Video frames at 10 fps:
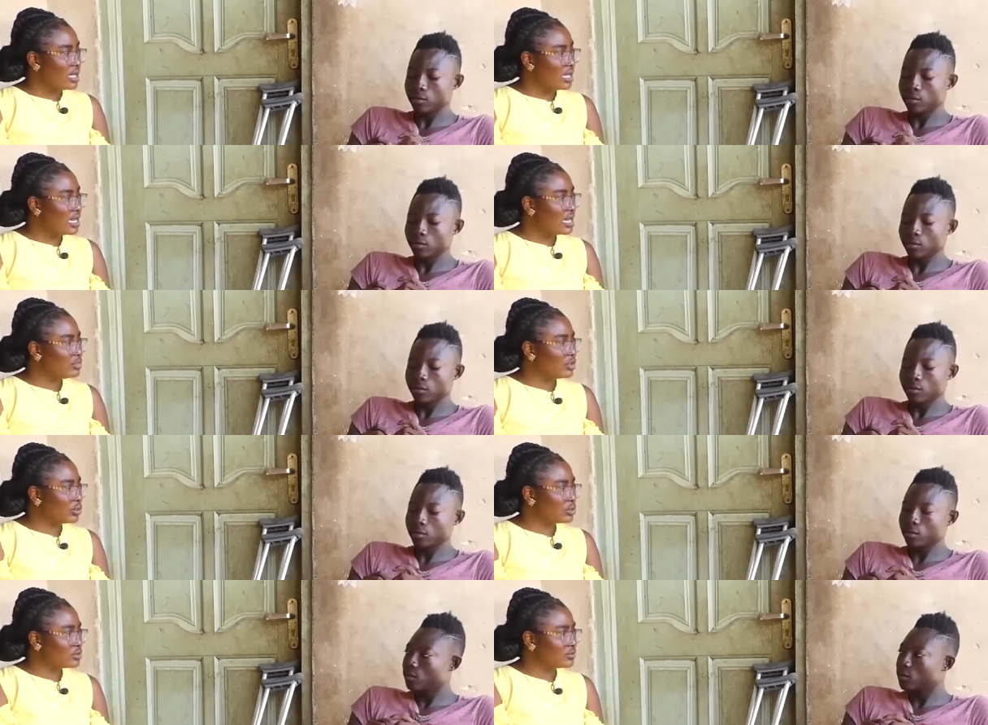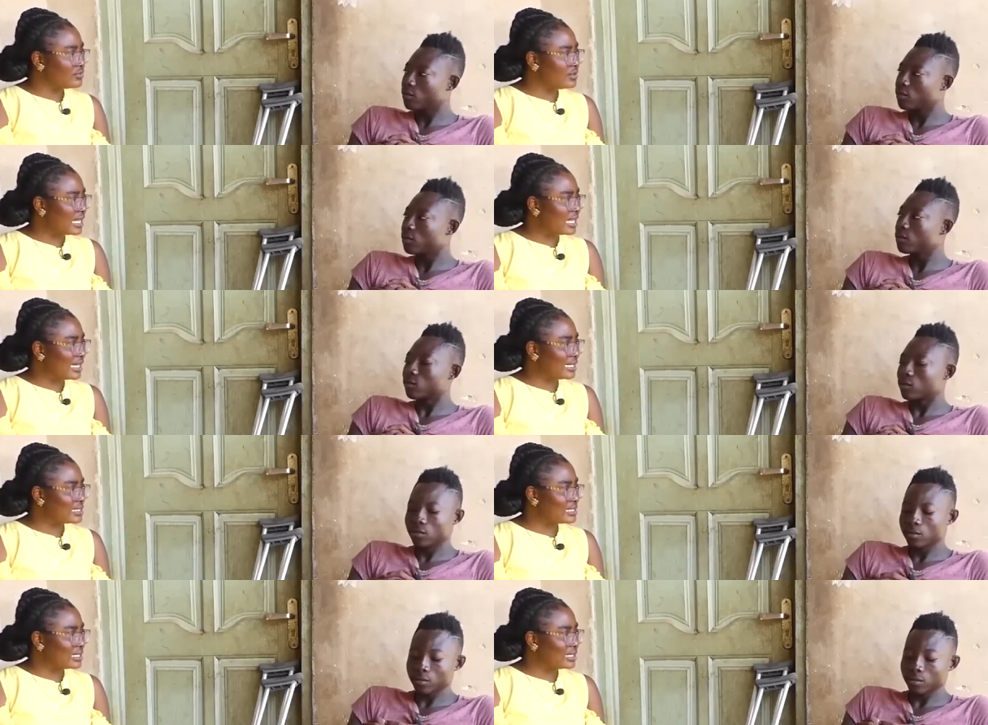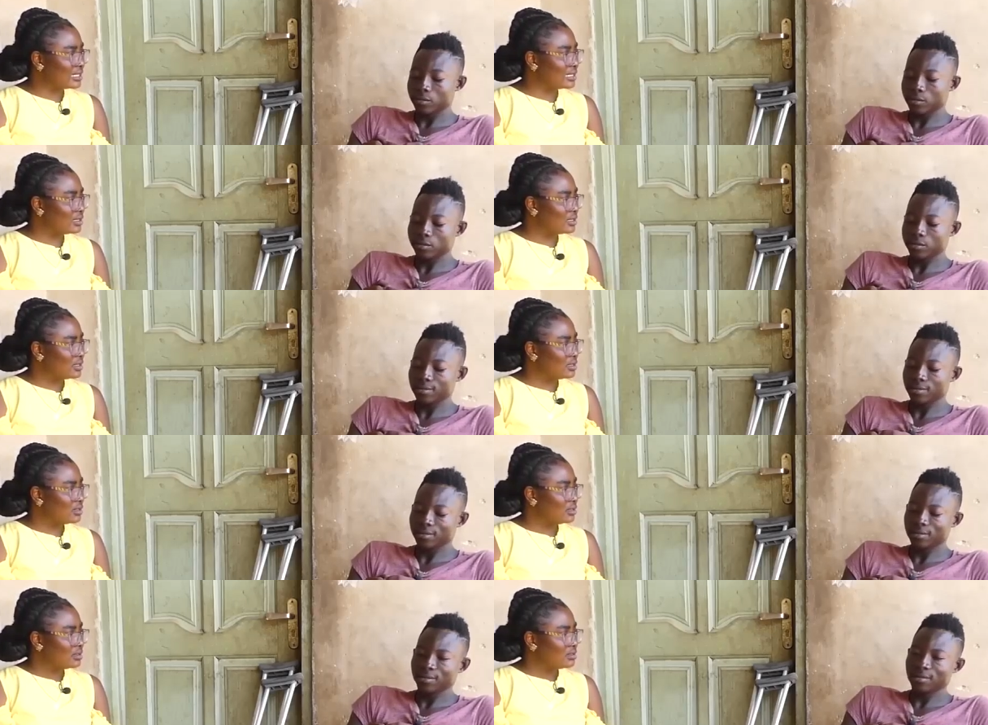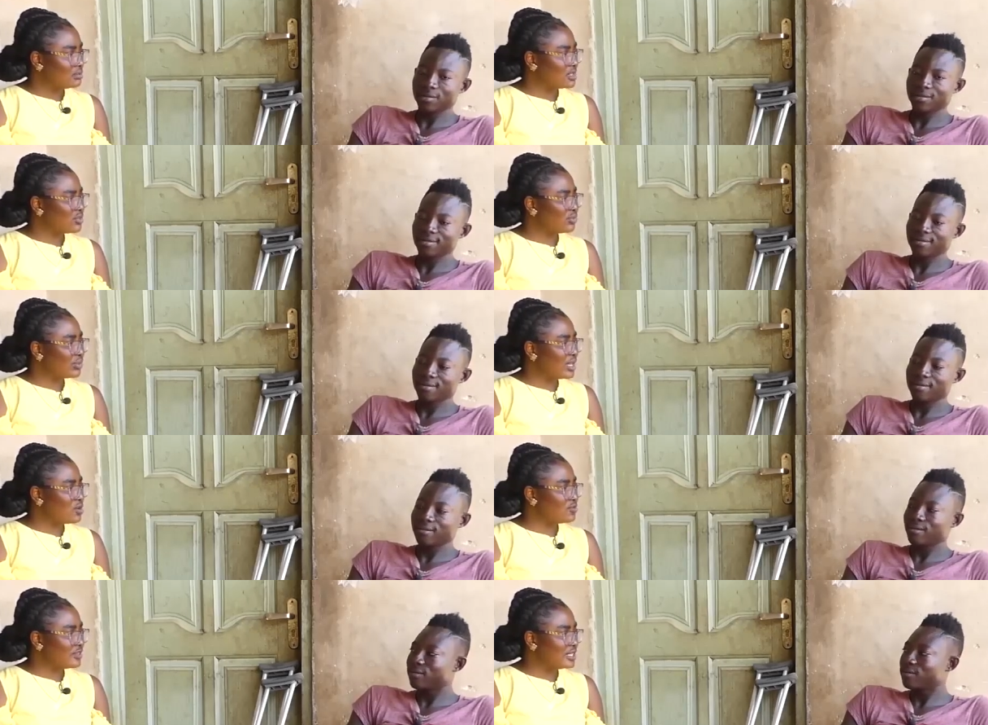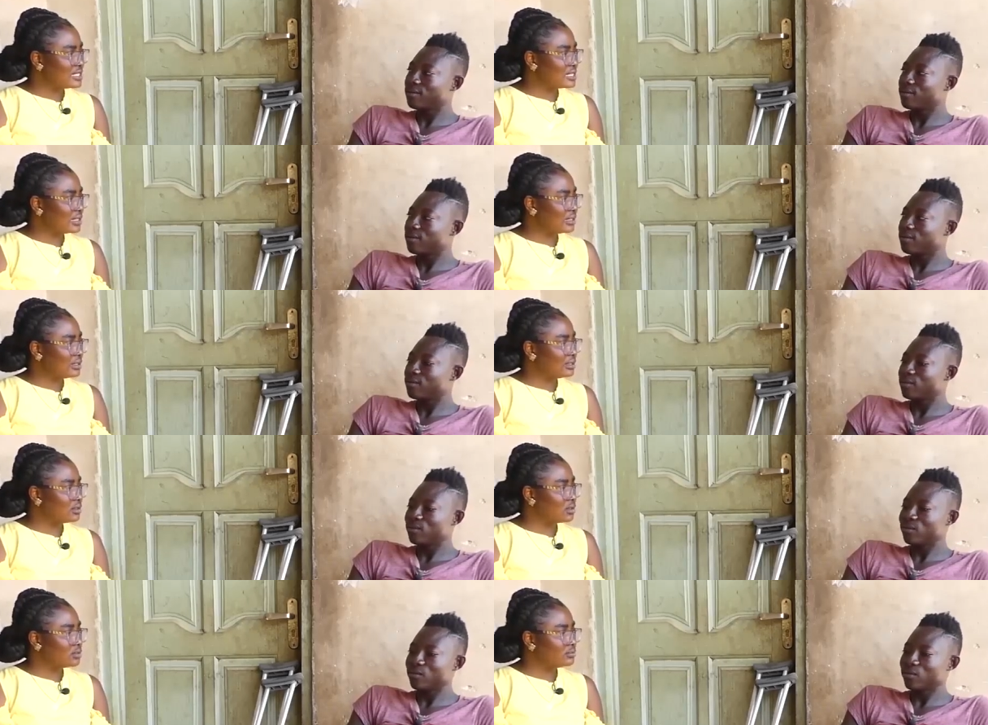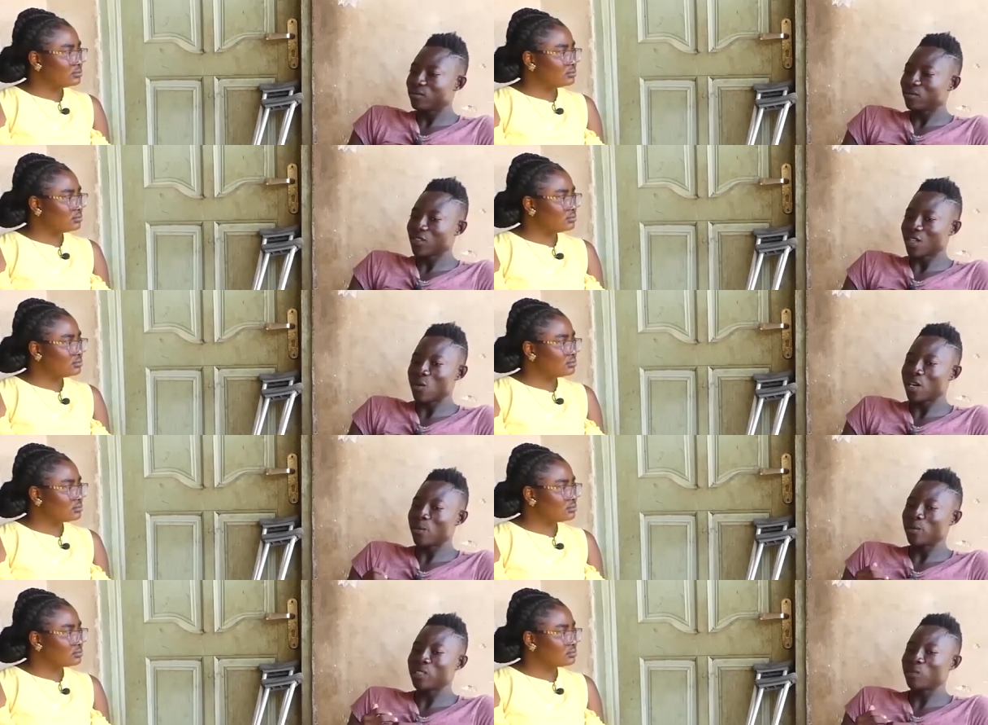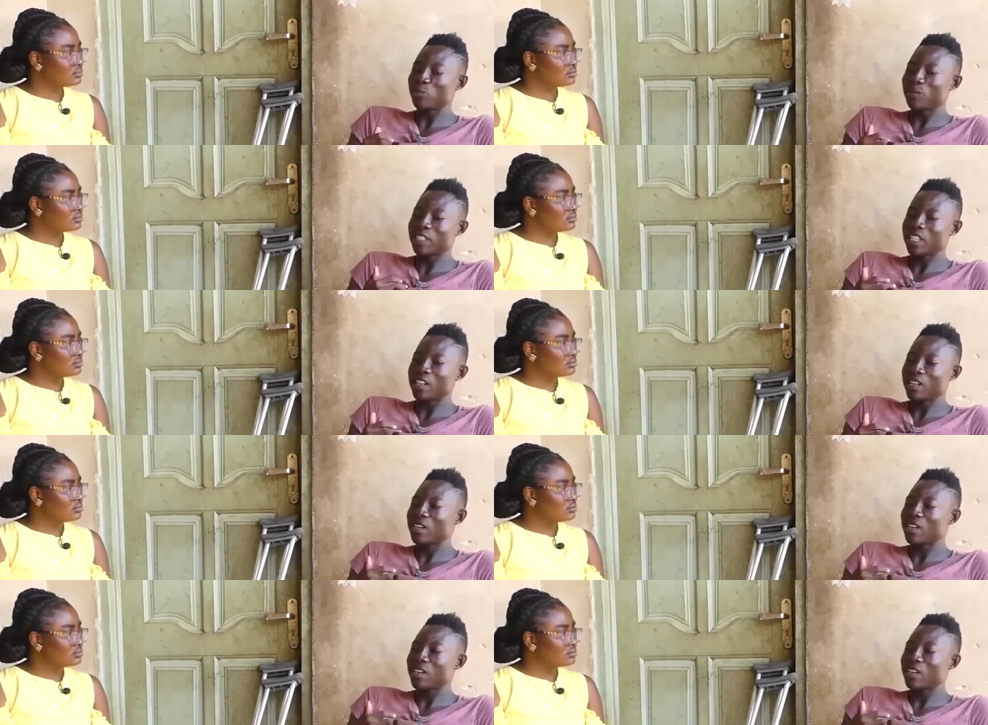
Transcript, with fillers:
Speaker 1: and then because of we na na se dey tanu so ya wo feel say
Speaker 2: ewa na metimu meti